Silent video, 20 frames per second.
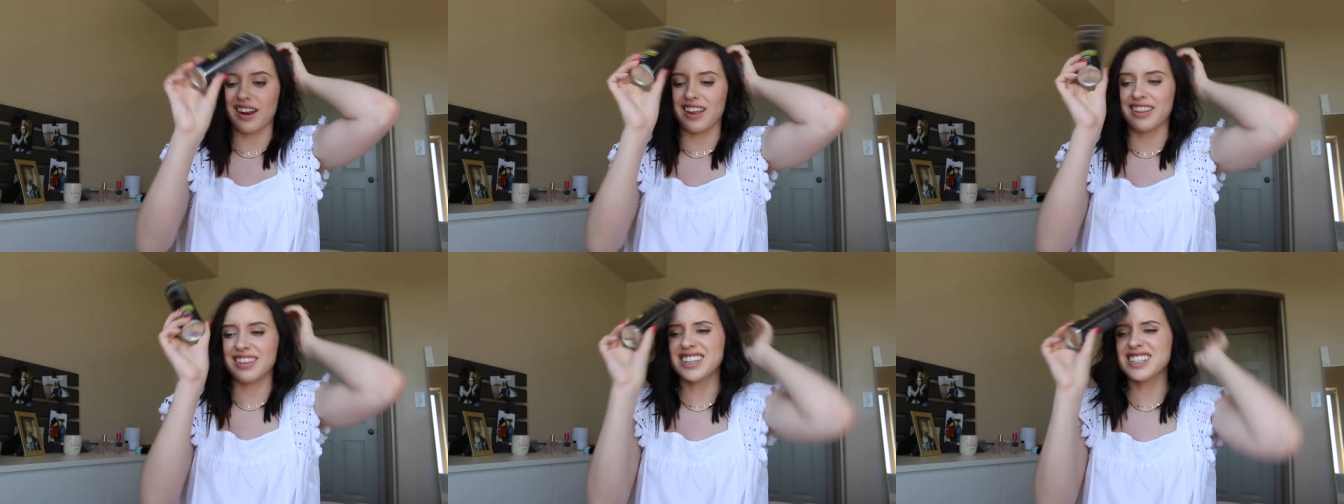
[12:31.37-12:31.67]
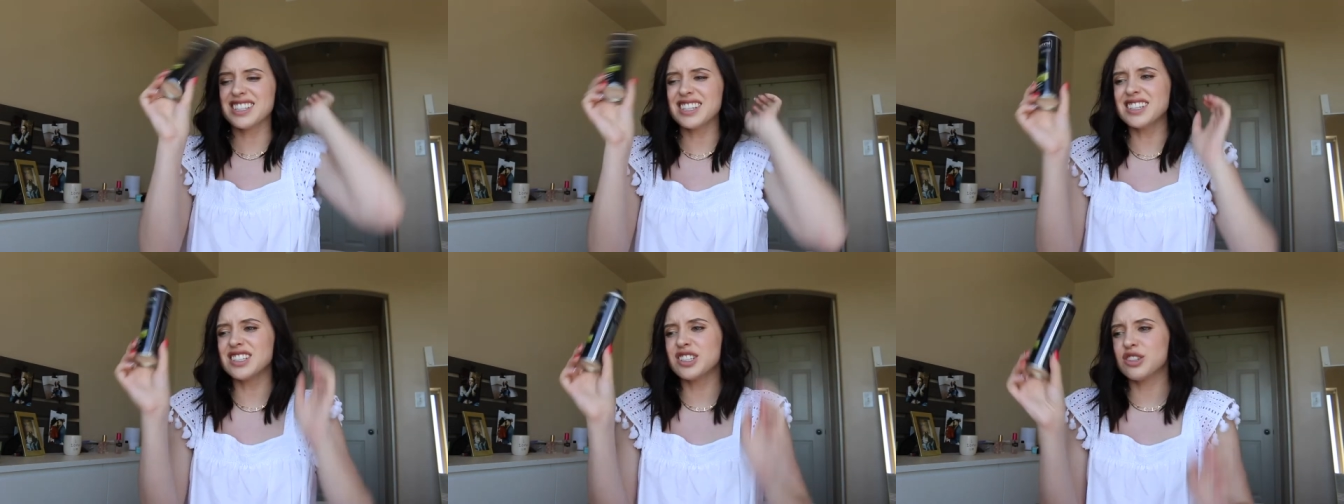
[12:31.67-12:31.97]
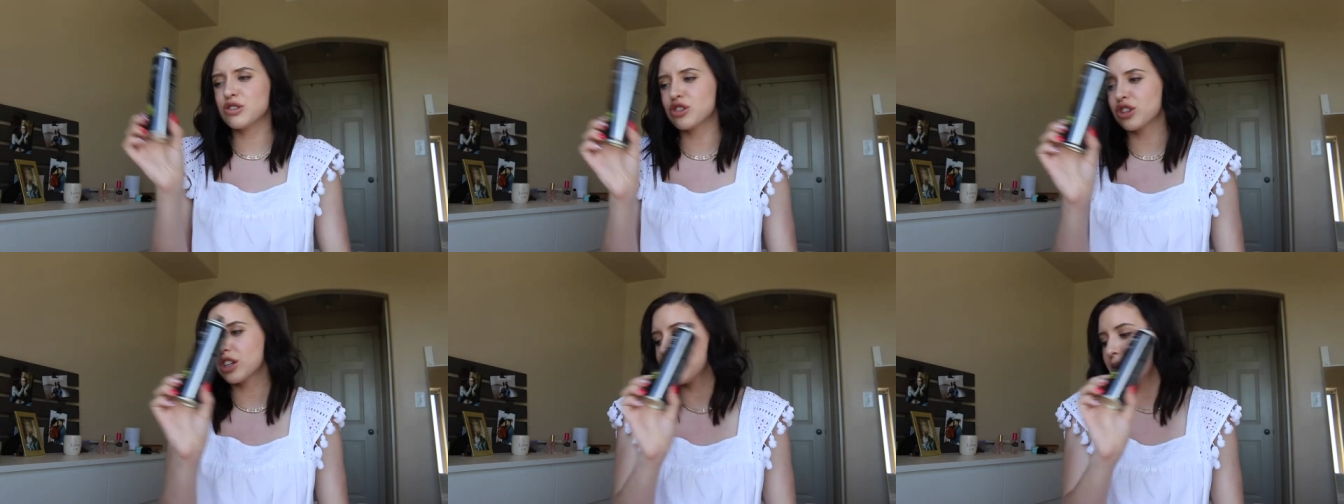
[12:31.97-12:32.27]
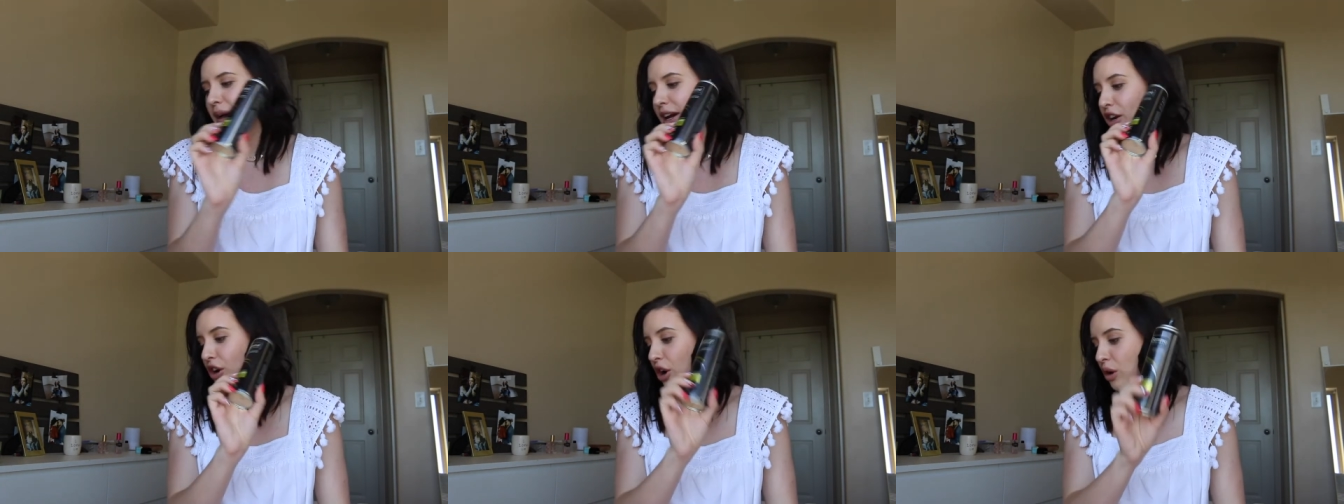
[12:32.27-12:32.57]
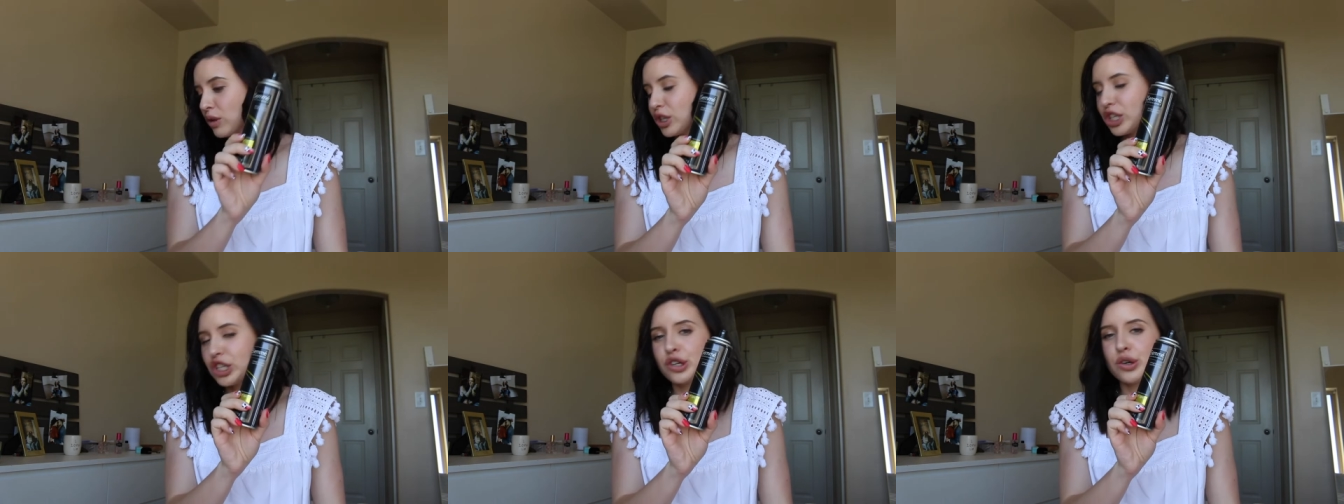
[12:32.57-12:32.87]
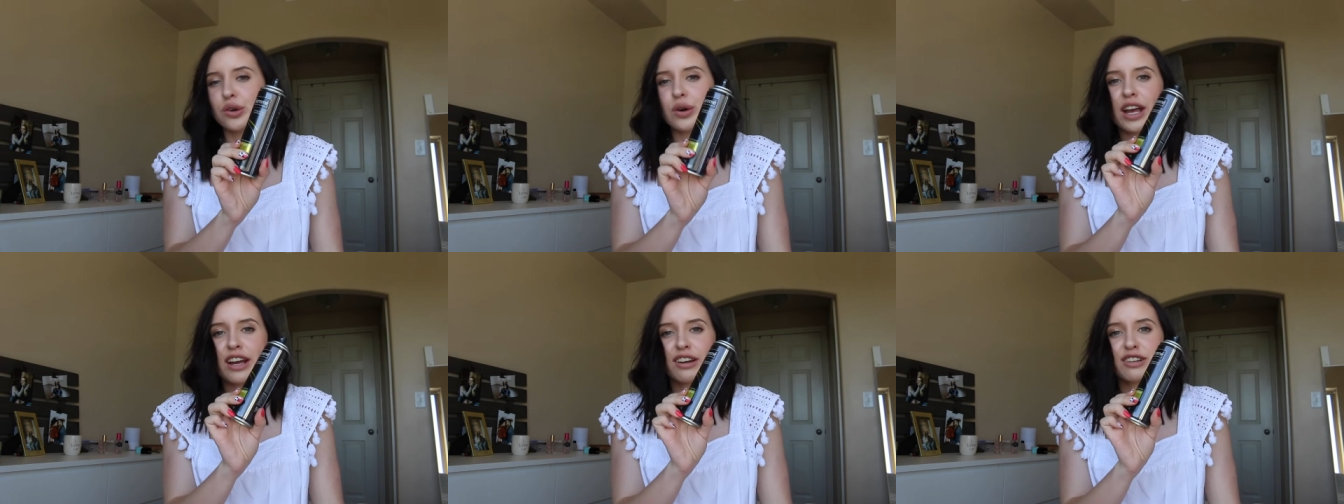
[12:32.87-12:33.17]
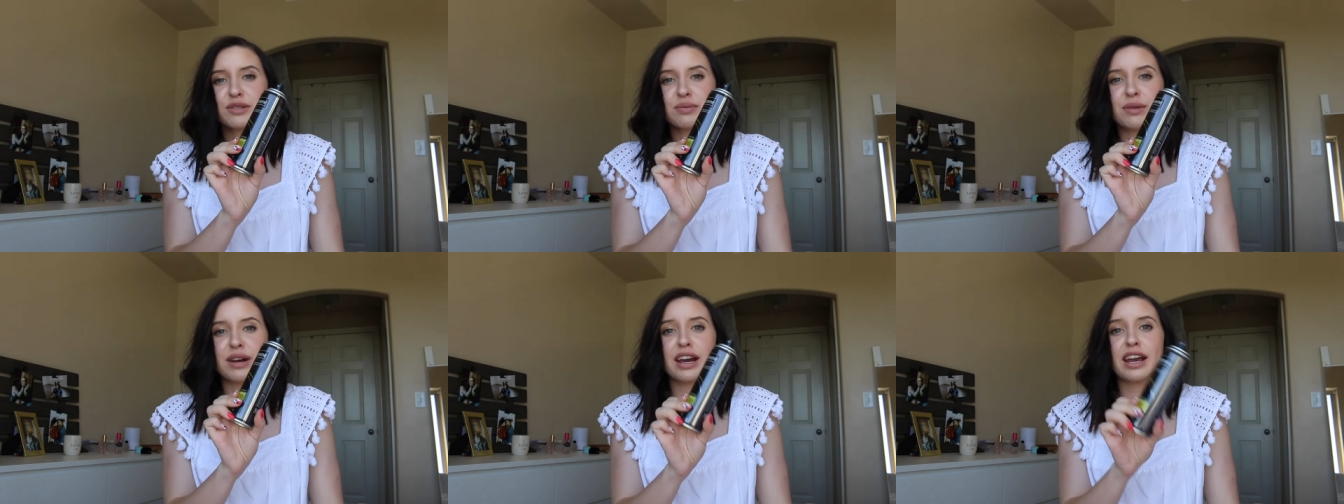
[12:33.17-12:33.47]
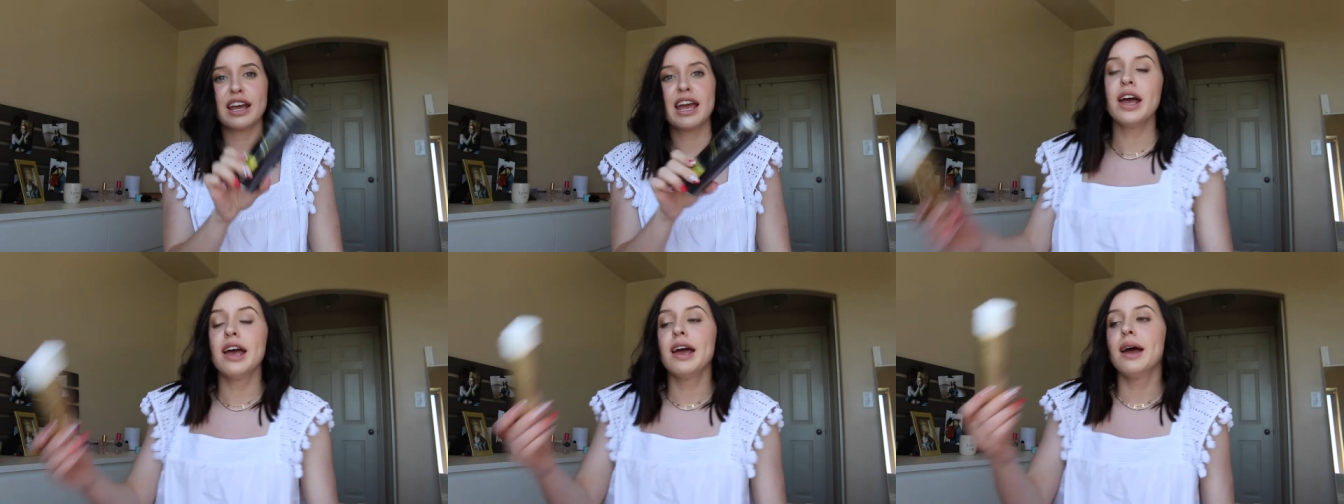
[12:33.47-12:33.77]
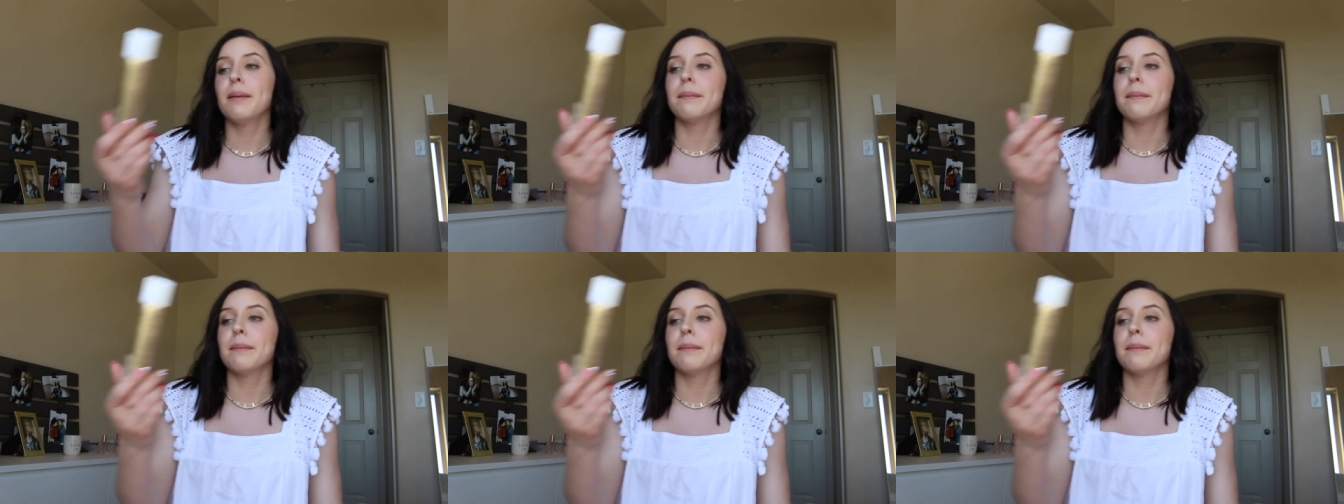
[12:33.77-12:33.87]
and this is usually my go-to hairspray,